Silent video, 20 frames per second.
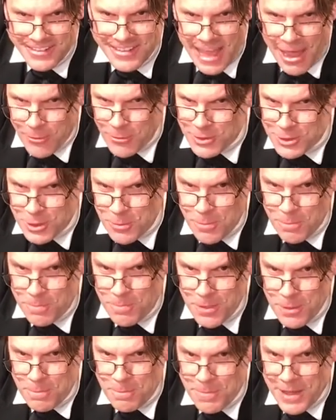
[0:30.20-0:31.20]
That was the
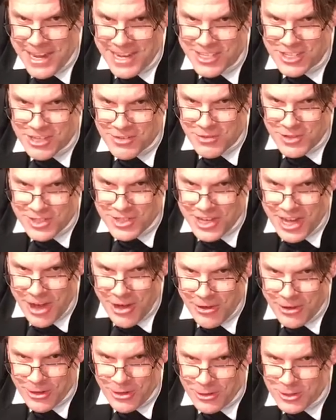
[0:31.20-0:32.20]
base of this
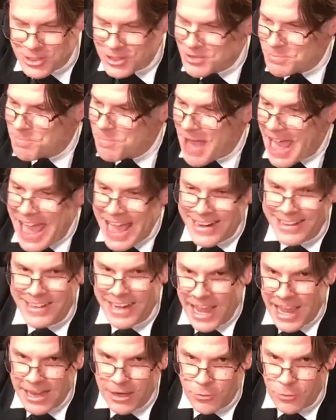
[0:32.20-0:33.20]
character, just mad
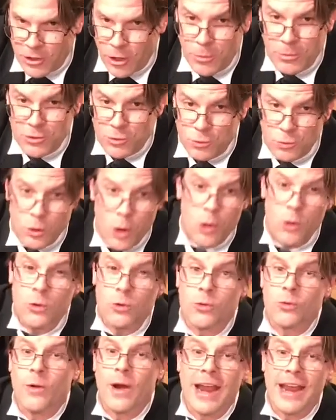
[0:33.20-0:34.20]
and angry, almost
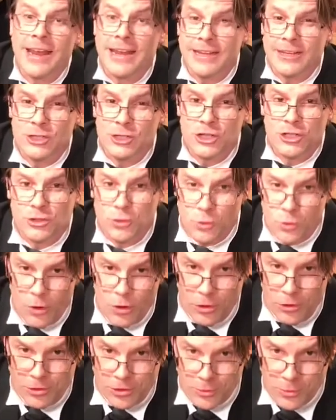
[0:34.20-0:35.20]
road rage at the
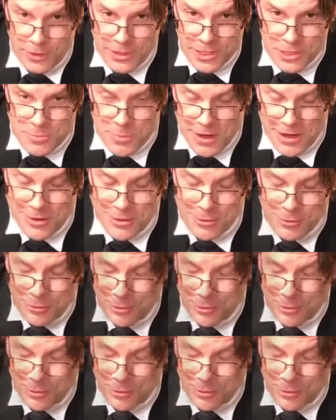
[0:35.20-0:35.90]
world and what he's been